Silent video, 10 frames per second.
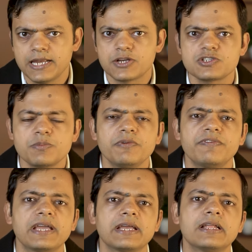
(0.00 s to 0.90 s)
To
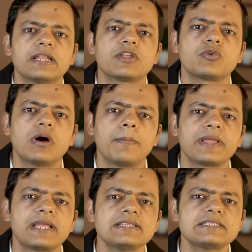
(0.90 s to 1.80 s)
simplify, the
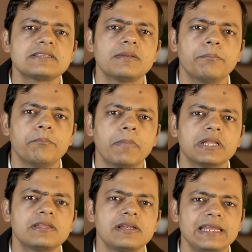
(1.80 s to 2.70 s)
co-applicant's
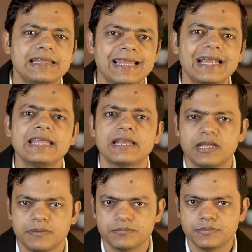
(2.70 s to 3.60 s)
monthly net
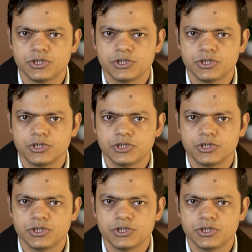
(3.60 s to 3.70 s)
income